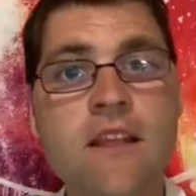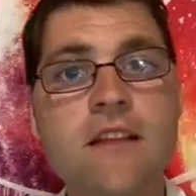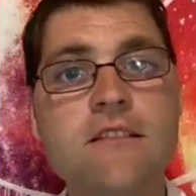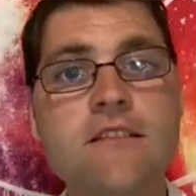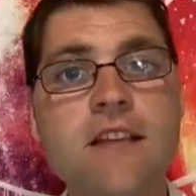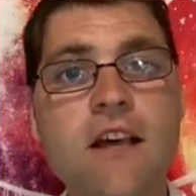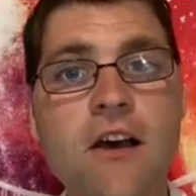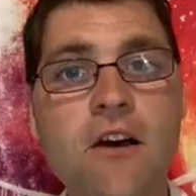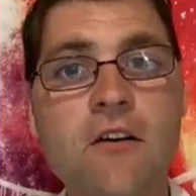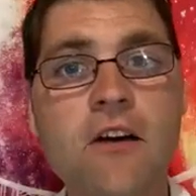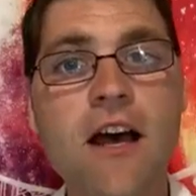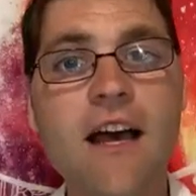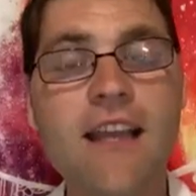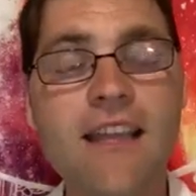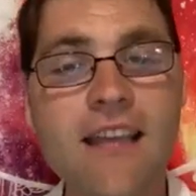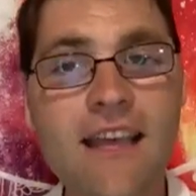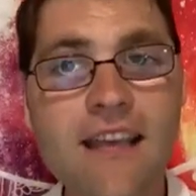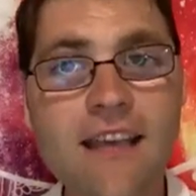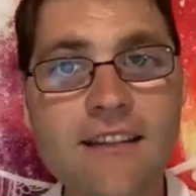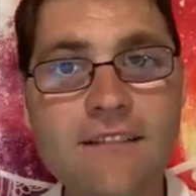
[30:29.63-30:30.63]
So
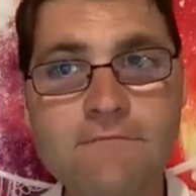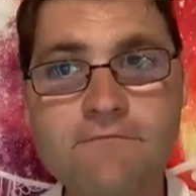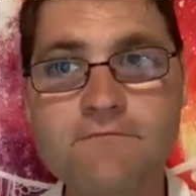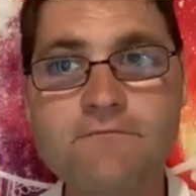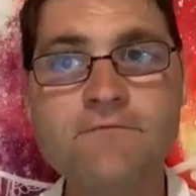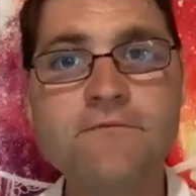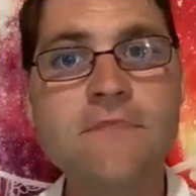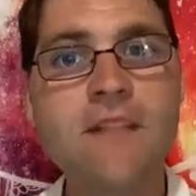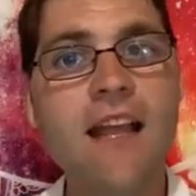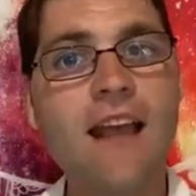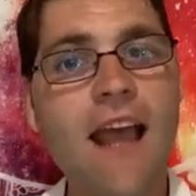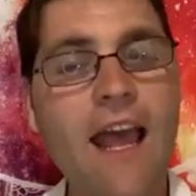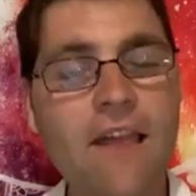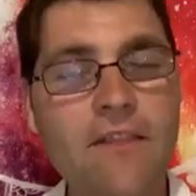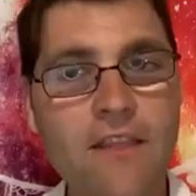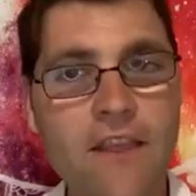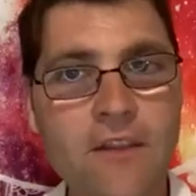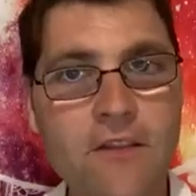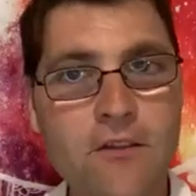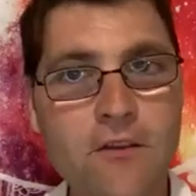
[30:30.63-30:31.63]
again, I
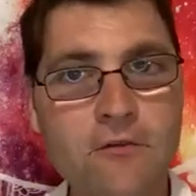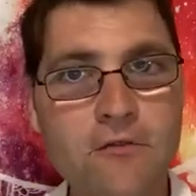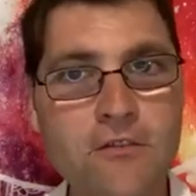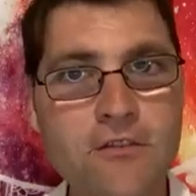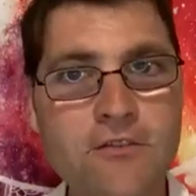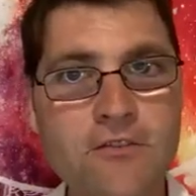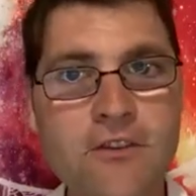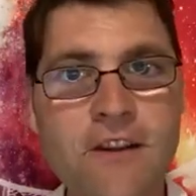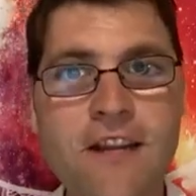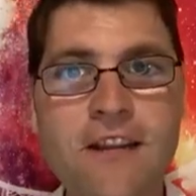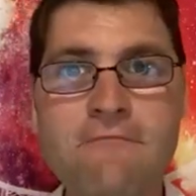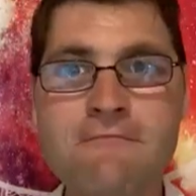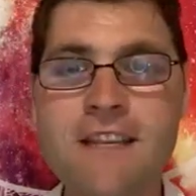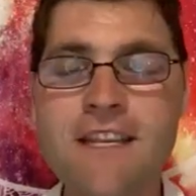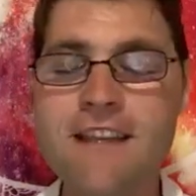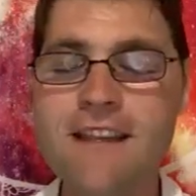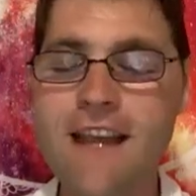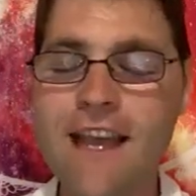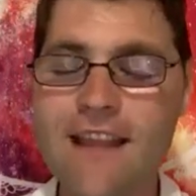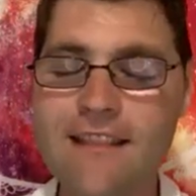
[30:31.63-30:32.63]
thank you for joining me.